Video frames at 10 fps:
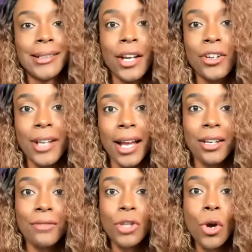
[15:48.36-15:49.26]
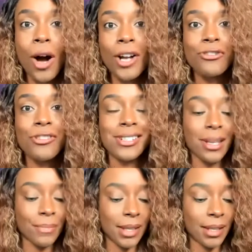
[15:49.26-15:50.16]
you're negative 200
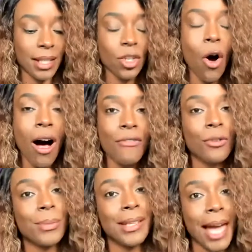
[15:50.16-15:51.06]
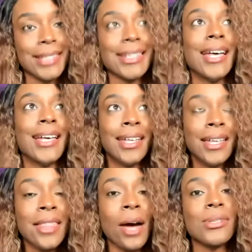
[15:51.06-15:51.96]
something. That's awful. But yes,
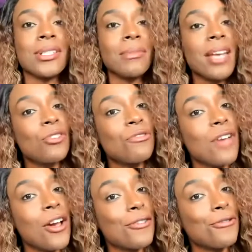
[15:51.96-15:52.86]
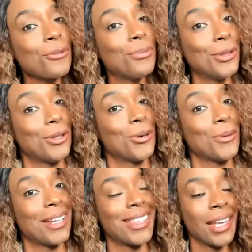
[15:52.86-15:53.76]
that was something I was very familiar
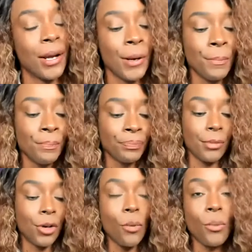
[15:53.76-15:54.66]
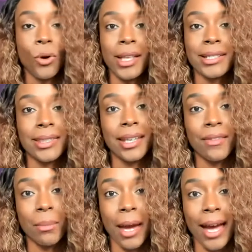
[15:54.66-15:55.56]
with. No more. That's a thing of
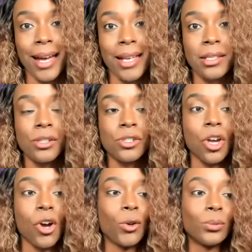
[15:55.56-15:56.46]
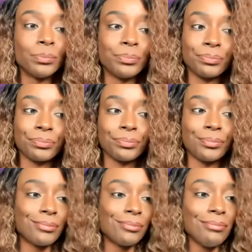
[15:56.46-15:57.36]
the past. So
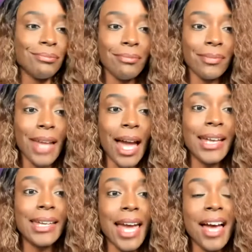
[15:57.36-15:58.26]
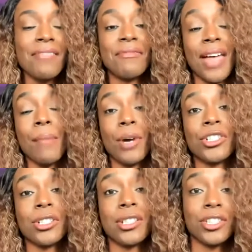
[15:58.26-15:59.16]
I can have that
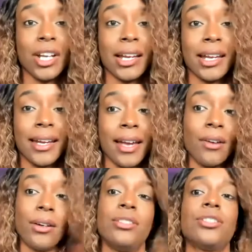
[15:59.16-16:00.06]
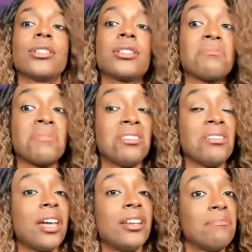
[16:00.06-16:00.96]
much in the checking account and
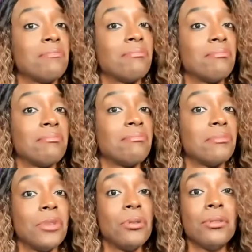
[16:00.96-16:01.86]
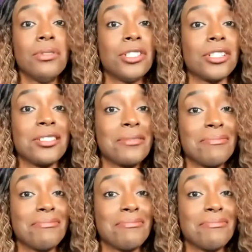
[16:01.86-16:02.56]
let it just